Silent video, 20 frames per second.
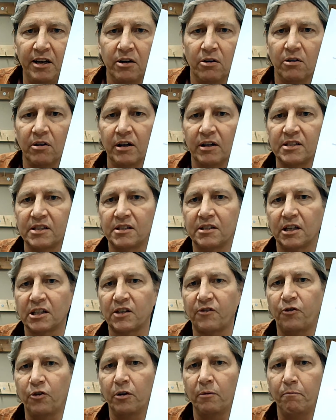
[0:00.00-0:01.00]
or a 6
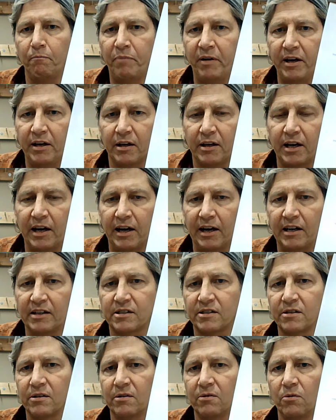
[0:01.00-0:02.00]
foot bait
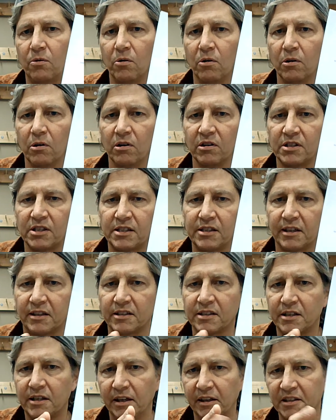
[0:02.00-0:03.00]
caster or
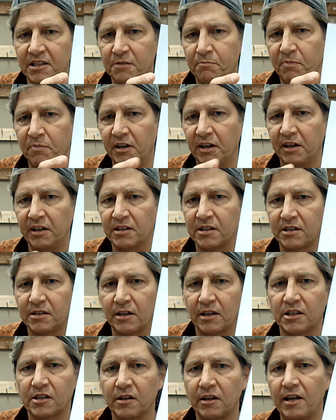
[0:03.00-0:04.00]
6'10" spinning,
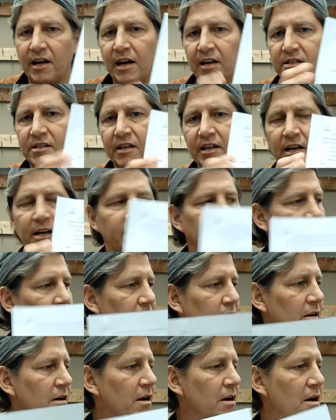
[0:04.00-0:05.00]
it has it on
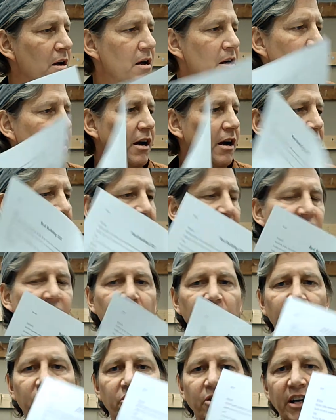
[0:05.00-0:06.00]
here. And it has
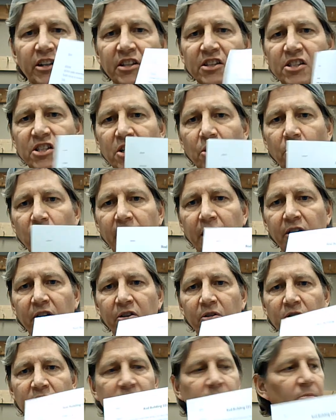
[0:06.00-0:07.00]
other directions too on how to
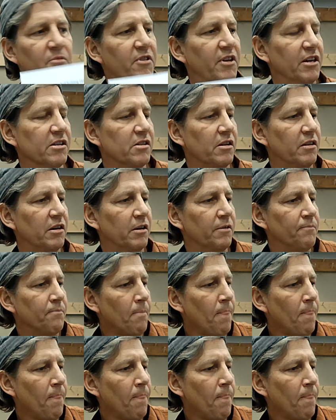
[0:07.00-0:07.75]
do some things on there.